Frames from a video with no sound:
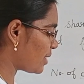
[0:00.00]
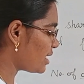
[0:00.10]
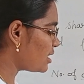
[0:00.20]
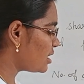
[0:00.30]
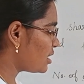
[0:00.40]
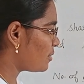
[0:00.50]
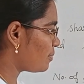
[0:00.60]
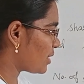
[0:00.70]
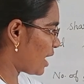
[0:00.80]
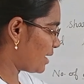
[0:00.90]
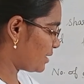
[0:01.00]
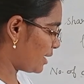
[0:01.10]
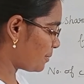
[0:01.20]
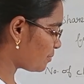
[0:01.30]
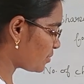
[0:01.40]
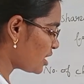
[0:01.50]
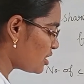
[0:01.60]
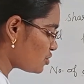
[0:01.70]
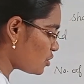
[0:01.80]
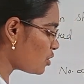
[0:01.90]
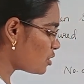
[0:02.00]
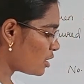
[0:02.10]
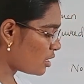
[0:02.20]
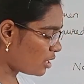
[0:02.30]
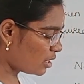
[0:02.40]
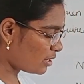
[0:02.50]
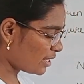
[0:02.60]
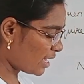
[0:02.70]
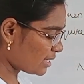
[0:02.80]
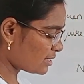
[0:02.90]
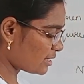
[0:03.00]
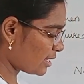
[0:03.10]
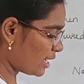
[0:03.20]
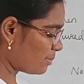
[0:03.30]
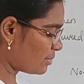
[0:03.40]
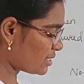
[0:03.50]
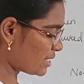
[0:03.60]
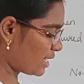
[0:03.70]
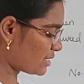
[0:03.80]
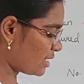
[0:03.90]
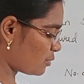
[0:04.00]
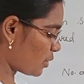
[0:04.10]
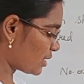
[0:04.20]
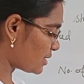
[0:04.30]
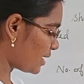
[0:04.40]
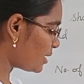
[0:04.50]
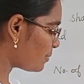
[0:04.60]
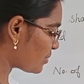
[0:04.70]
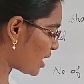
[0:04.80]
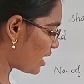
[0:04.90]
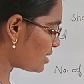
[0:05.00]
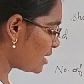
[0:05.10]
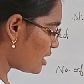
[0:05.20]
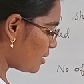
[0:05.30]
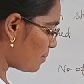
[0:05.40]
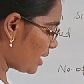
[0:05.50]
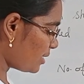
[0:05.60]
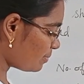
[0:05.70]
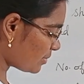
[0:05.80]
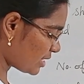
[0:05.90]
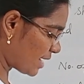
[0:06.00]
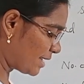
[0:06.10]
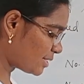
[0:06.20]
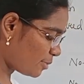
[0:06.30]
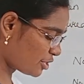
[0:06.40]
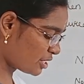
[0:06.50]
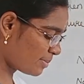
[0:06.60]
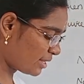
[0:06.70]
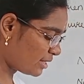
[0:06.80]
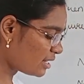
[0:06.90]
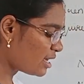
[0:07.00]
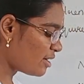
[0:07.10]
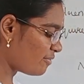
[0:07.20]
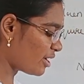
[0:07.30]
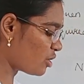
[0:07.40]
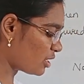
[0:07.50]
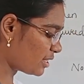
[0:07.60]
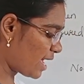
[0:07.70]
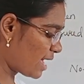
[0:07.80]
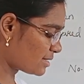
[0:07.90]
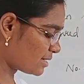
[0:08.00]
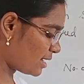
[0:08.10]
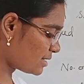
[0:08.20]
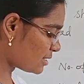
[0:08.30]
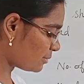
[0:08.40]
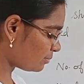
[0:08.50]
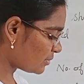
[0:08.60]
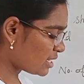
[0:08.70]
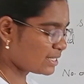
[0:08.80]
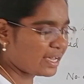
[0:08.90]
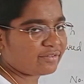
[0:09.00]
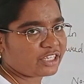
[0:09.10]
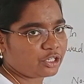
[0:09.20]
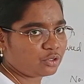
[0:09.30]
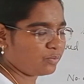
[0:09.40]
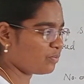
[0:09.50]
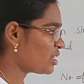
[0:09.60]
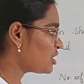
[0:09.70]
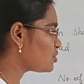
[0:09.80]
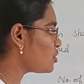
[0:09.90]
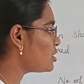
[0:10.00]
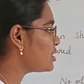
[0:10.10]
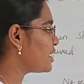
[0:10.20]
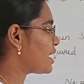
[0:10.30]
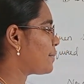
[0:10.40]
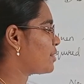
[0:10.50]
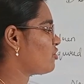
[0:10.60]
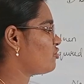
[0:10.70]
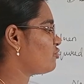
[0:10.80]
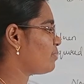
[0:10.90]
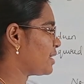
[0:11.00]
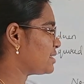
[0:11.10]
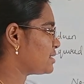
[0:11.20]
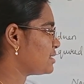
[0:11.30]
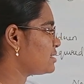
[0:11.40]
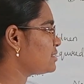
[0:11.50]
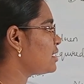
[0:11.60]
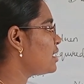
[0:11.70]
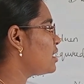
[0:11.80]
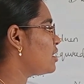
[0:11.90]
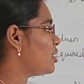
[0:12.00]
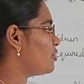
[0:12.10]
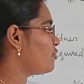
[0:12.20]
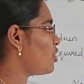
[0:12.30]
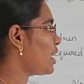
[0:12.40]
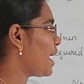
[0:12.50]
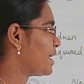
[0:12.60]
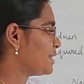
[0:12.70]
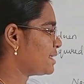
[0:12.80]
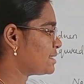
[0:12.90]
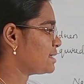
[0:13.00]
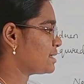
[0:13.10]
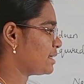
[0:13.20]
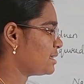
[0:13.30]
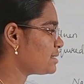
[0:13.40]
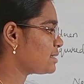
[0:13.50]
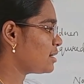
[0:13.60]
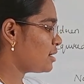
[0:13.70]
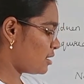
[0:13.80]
by 18. So keep this x at one side, and by transposition method we got the answer as 72. So the number of pencils for 18 children is